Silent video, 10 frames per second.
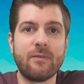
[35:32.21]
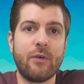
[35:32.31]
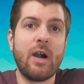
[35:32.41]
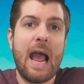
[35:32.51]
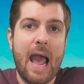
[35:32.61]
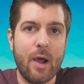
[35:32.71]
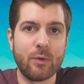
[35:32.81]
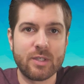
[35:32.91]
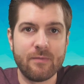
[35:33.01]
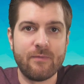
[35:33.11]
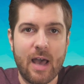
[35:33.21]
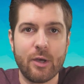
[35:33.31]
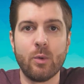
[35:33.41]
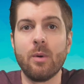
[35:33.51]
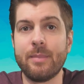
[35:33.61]
for how to
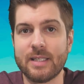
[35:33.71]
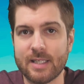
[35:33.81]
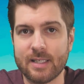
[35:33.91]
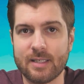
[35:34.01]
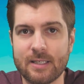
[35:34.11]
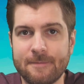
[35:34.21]
value a business.